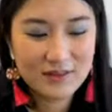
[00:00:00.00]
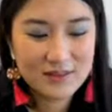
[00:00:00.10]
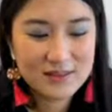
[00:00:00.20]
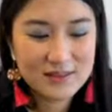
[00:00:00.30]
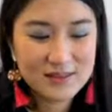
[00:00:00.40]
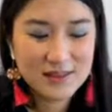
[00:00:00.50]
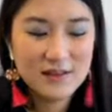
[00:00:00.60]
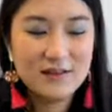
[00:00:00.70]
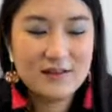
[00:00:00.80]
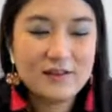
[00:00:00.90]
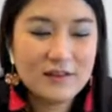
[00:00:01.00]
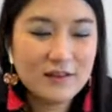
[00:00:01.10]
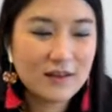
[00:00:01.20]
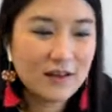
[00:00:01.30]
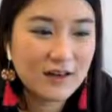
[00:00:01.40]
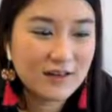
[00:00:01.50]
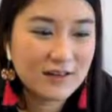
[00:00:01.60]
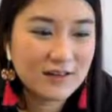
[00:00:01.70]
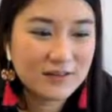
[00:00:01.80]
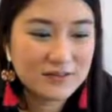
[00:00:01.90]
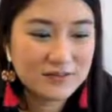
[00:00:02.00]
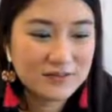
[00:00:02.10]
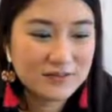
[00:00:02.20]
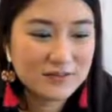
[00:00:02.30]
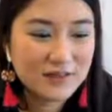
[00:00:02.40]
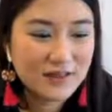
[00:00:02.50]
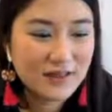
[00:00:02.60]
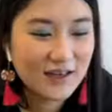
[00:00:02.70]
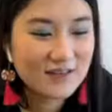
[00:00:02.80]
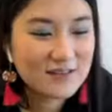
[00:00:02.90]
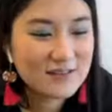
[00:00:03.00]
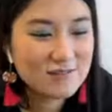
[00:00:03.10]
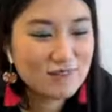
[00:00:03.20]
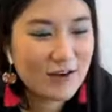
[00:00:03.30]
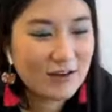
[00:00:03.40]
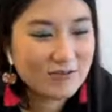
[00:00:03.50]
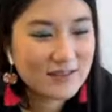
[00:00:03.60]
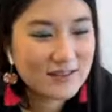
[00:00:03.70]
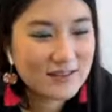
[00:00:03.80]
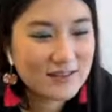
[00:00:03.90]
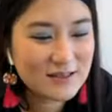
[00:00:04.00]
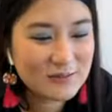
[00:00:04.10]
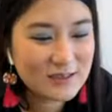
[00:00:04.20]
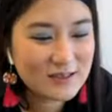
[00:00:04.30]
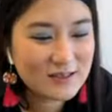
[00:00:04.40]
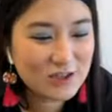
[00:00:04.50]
this little how to say, it's rounded tips here.